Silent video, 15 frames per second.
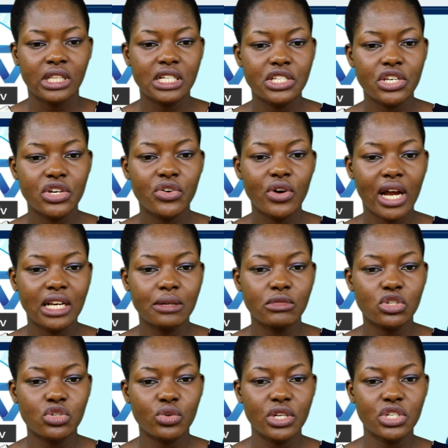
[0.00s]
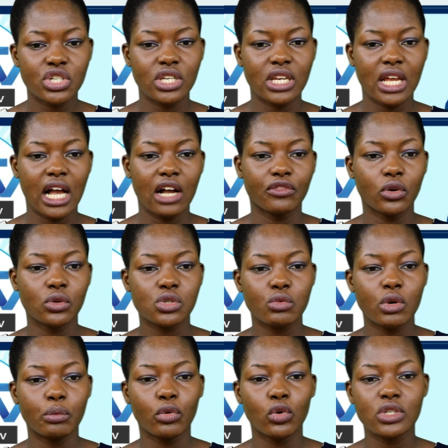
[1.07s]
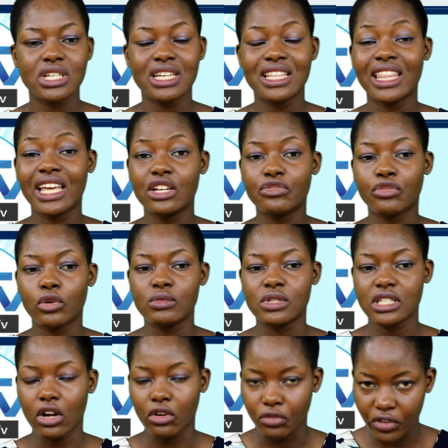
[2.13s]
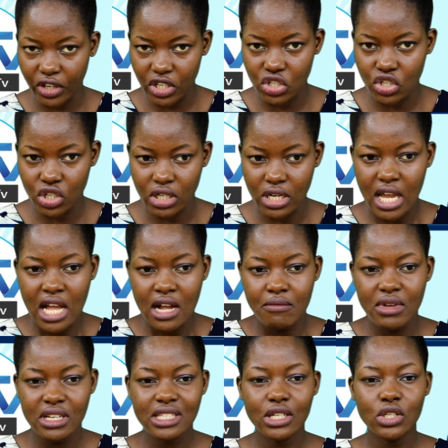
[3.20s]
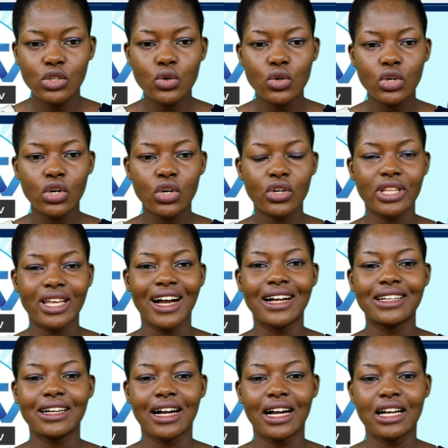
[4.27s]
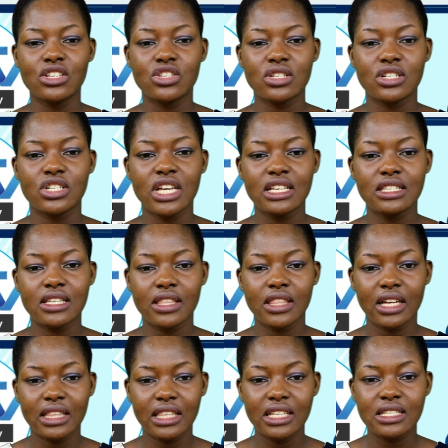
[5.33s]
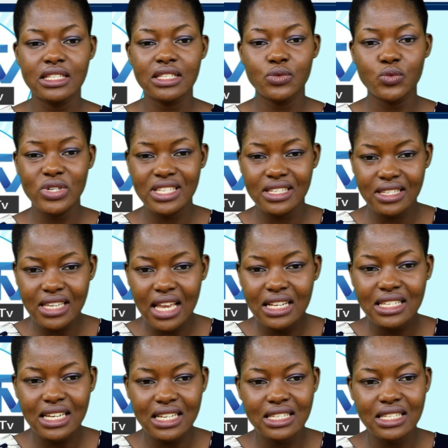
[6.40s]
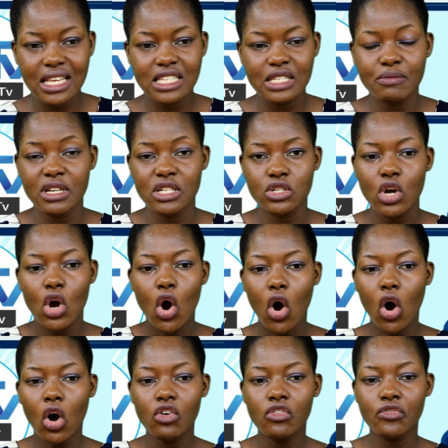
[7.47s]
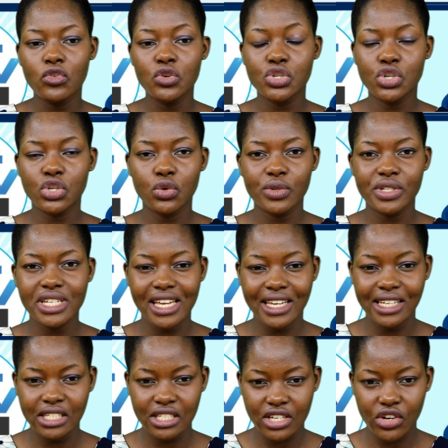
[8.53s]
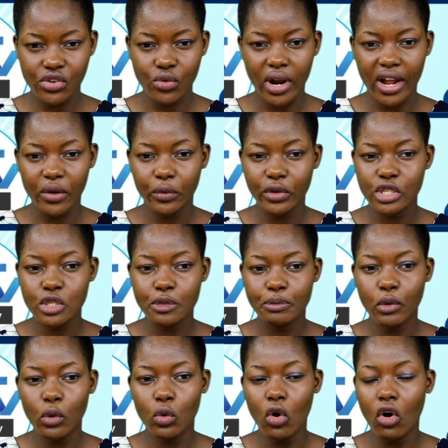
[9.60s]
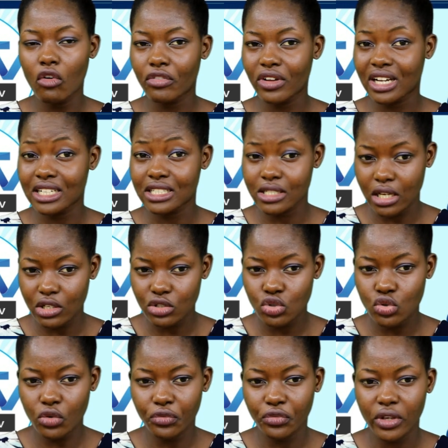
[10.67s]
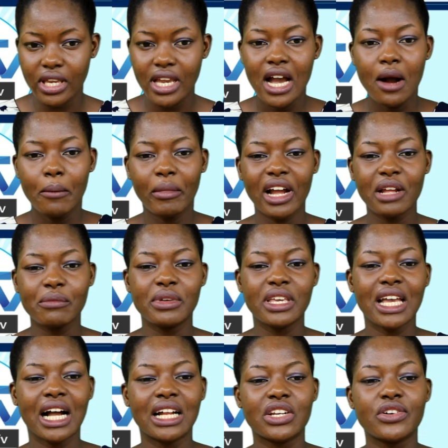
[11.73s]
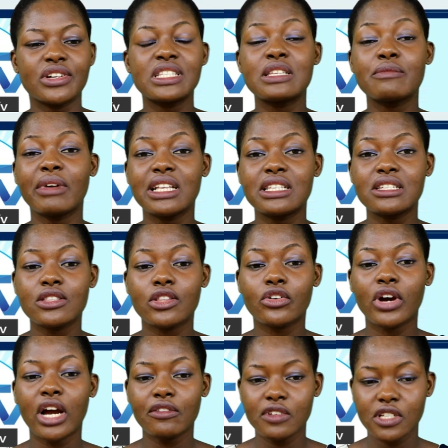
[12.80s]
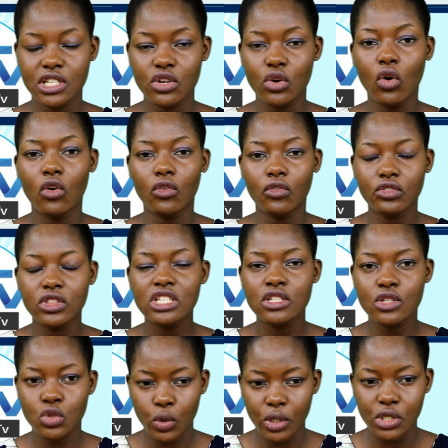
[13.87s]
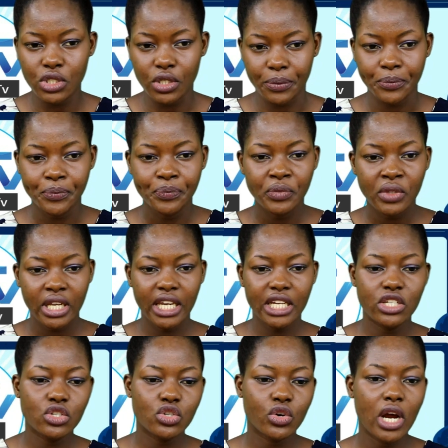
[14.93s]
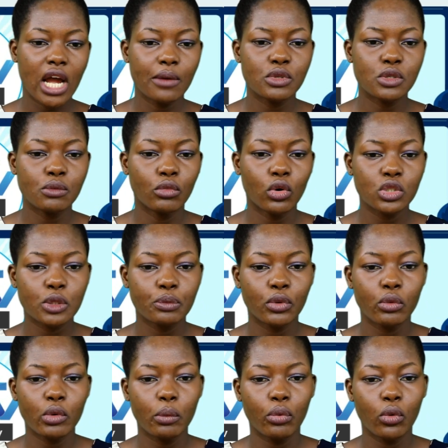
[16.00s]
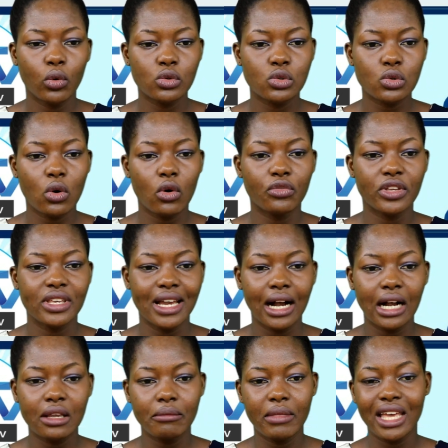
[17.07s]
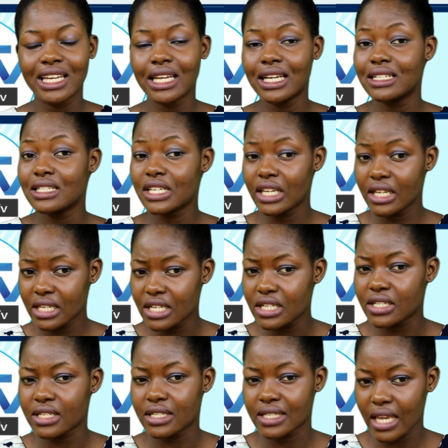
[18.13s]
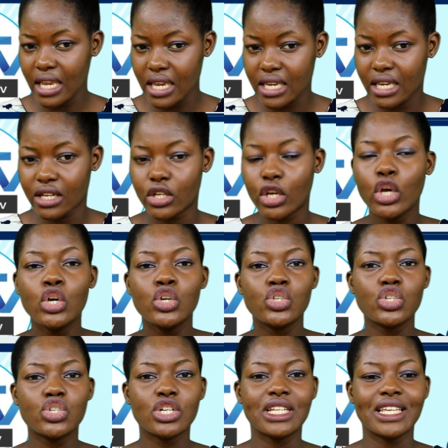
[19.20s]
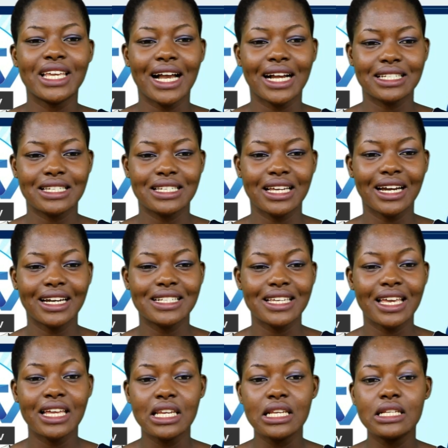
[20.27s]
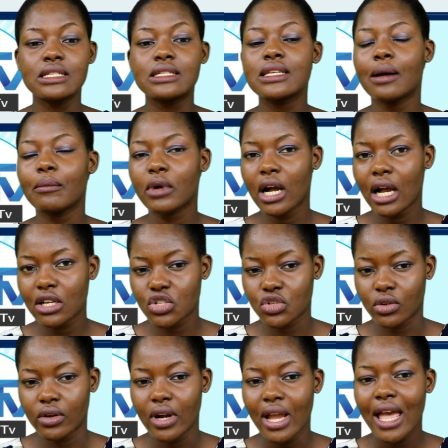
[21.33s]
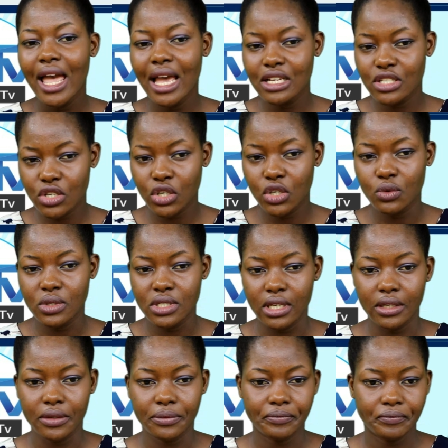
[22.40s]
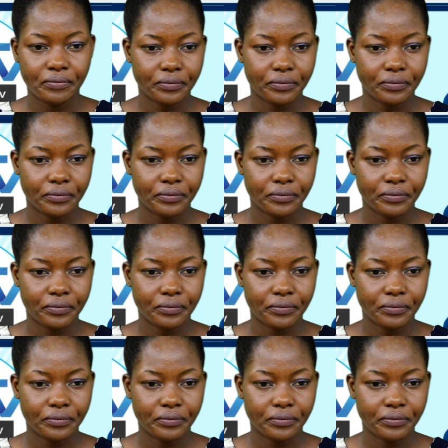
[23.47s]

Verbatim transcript: The Tigray administration have also reported that from starvation. Mr. Lowcock, on the other hand, suggested that this recent assessment of food security in Tigray, which spoke of a catastrophe, might be underestimating the gravity of the situation. He describes multiple reports of young men and teenagers taken, usually at night and in some casual, executed.